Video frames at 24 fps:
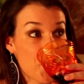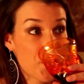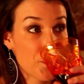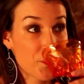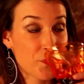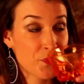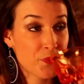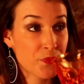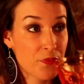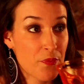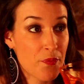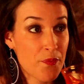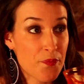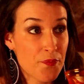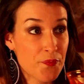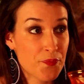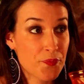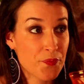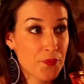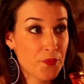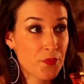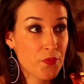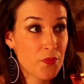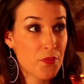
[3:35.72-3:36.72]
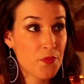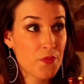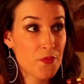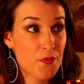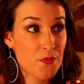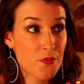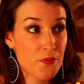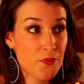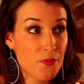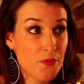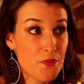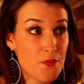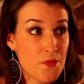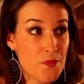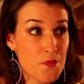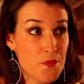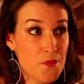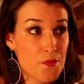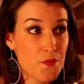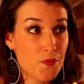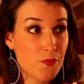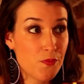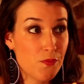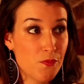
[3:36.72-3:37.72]

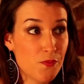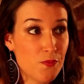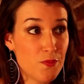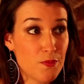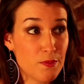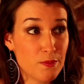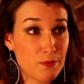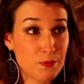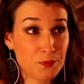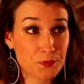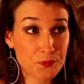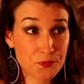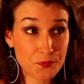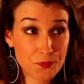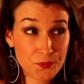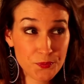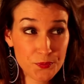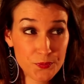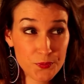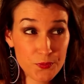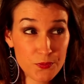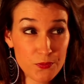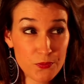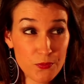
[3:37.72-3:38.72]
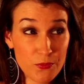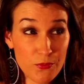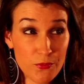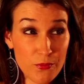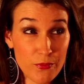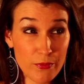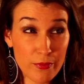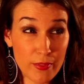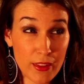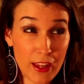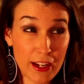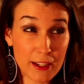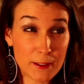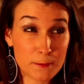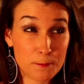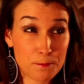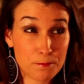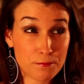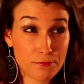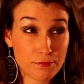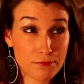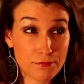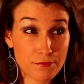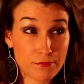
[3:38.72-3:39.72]

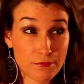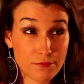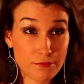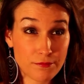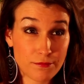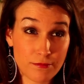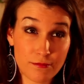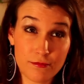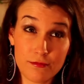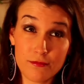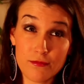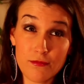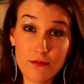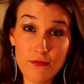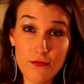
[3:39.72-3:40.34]
Nothing is said.